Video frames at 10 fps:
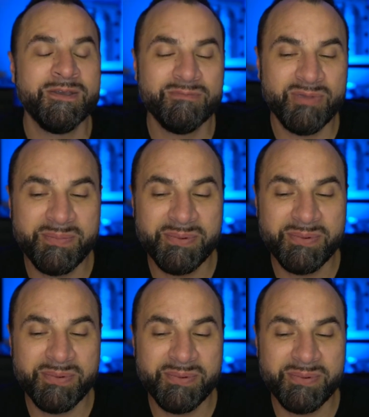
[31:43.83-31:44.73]
People
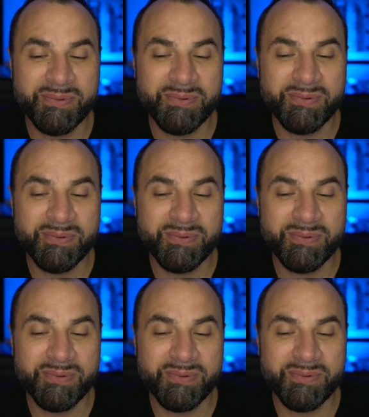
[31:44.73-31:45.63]
don't know this,
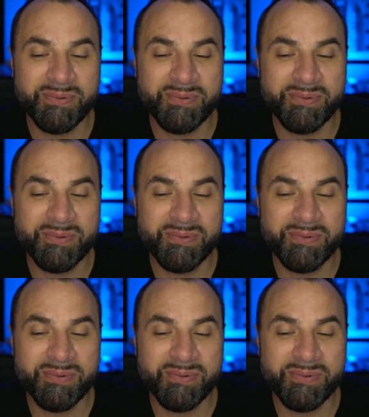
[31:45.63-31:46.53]
but when we're always
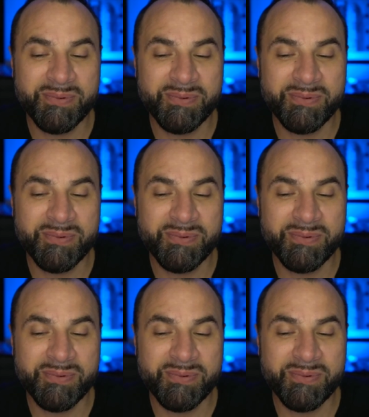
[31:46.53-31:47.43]
selfish, the
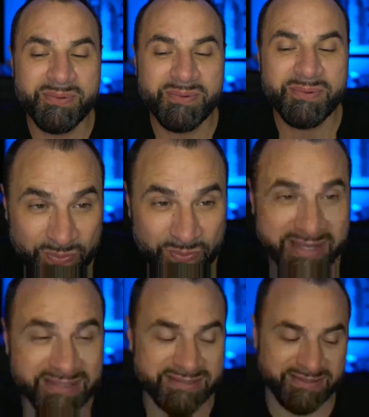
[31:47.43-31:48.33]
enemy has a right